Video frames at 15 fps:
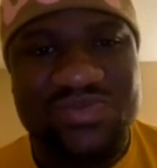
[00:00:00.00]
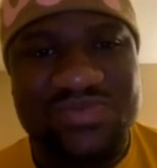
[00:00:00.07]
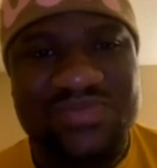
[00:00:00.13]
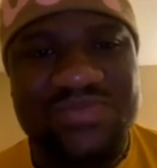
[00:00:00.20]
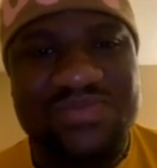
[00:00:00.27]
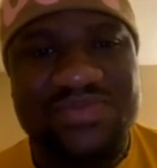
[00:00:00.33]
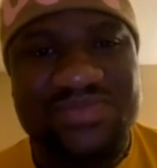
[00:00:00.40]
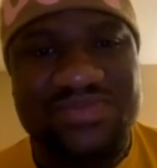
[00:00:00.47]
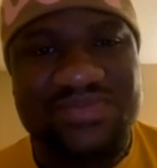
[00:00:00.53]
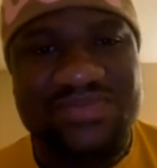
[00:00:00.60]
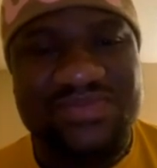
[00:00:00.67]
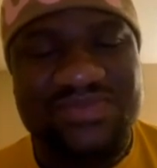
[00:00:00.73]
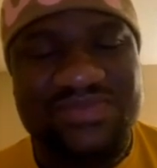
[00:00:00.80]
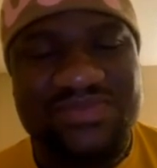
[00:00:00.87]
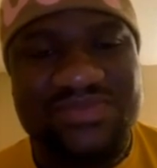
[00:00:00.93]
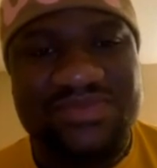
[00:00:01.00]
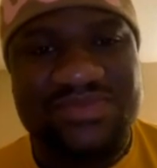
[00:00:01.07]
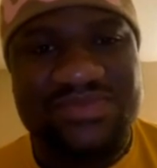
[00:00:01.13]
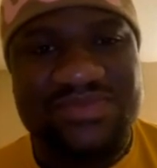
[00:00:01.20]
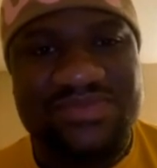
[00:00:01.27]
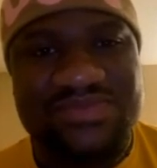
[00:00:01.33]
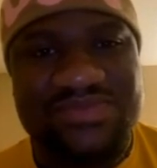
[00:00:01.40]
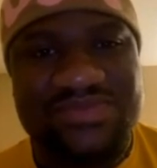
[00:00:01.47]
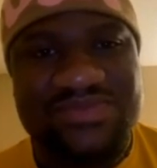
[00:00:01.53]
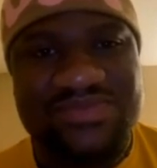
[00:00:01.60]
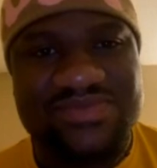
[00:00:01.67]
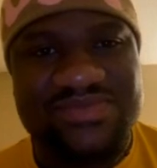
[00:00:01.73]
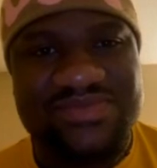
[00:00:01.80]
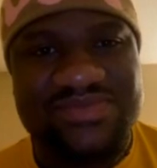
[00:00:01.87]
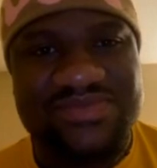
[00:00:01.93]

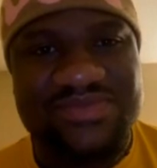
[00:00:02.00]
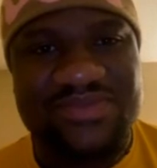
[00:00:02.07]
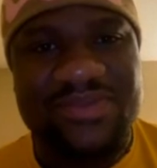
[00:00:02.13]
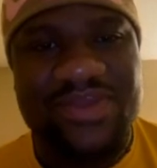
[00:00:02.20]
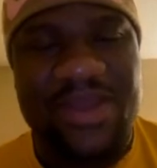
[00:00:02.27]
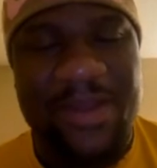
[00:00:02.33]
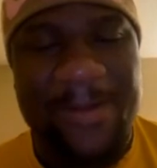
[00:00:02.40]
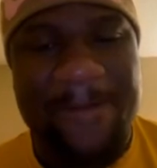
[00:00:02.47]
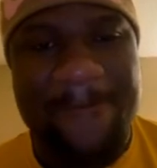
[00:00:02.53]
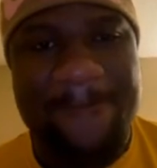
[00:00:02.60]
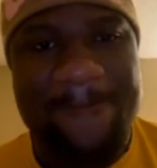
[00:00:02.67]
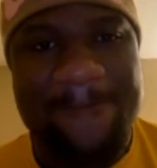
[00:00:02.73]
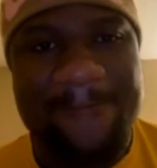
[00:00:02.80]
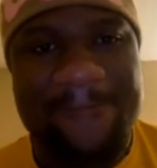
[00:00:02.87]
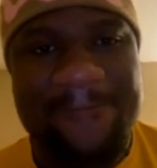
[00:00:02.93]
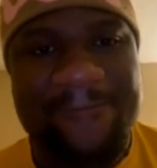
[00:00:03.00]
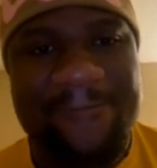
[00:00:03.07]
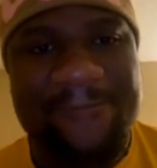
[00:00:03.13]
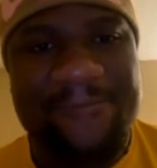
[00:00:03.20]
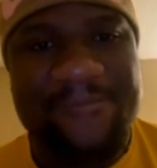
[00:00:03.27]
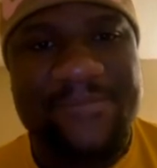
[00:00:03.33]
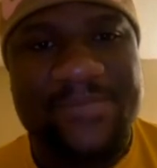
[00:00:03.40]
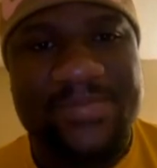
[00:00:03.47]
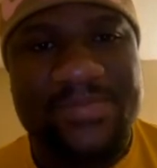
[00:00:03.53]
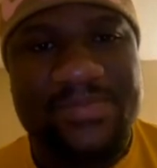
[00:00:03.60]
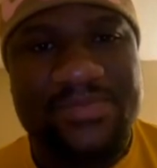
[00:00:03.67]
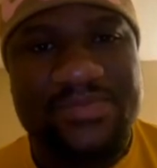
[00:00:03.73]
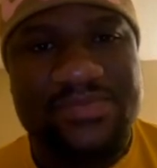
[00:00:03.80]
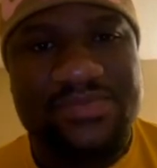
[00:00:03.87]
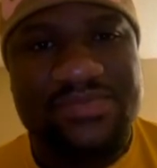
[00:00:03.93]

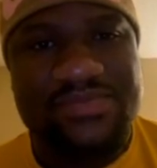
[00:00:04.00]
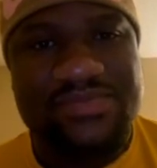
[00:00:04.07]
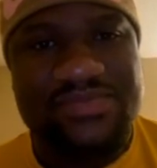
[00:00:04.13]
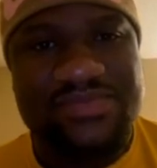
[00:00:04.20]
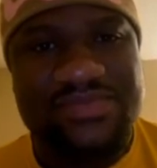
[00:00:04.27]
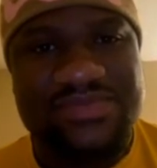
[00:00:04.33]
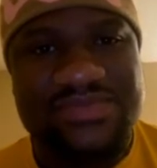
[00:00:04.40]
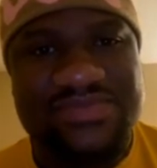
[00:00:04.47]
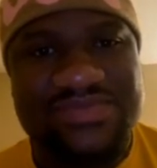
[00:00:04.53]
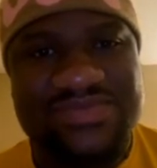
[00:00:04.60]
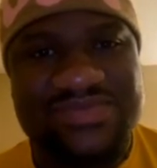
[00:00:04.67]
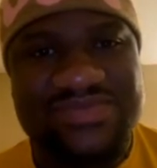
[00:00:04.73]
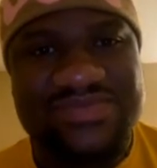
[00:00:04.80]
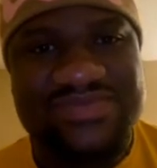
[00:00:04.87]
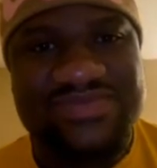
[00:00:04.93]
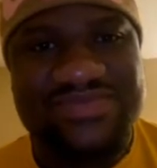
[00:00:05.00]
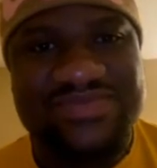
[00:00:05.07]
(silent)